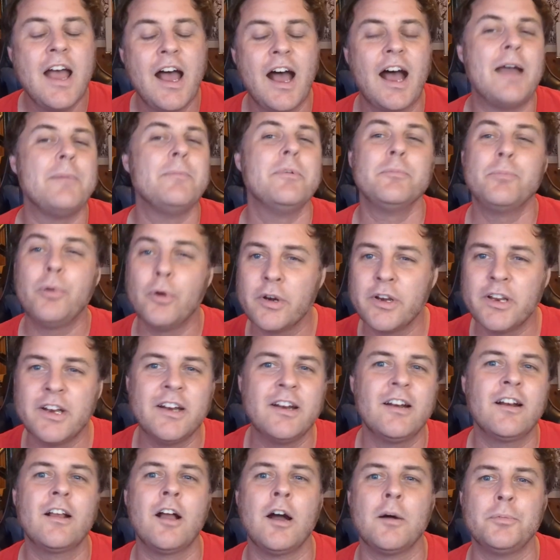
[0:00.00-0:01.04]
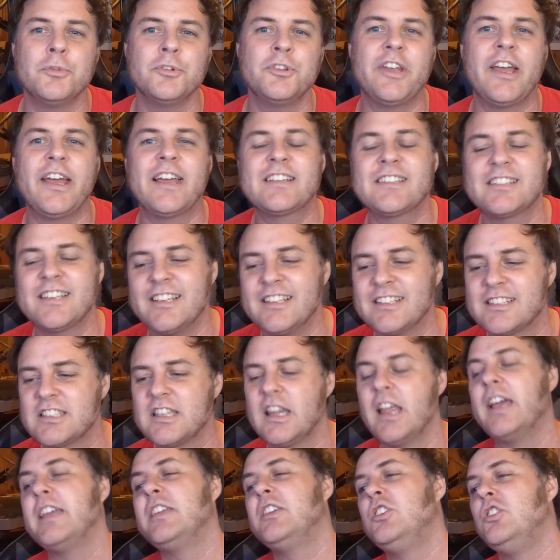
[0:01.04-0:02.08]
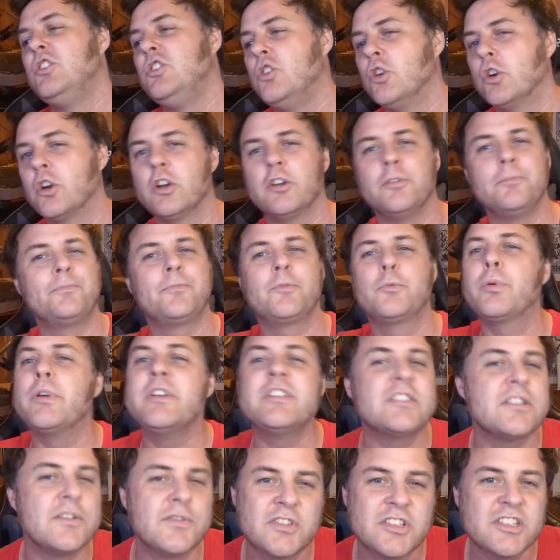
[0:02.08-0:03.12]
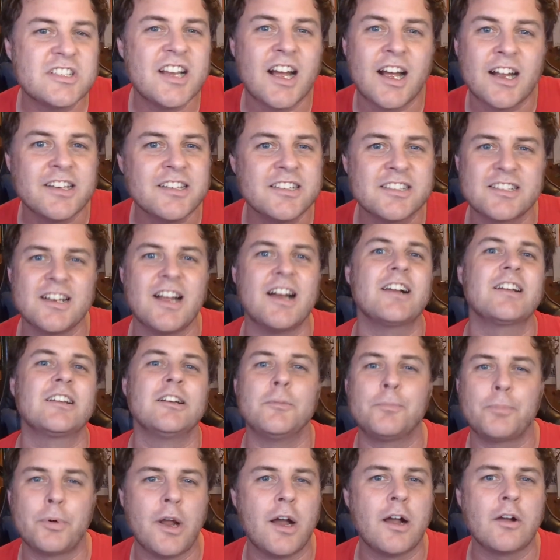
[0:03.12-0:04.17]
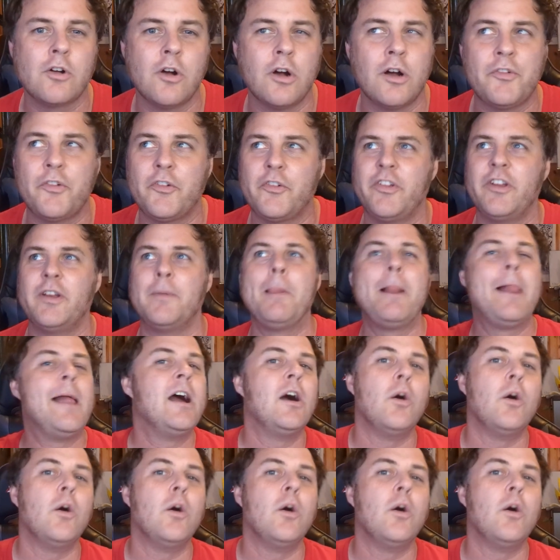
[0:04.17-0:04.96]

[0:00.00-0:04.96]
I've been putting it in a couple decks, and it's like your Priest of Titania is not going to proc off of it.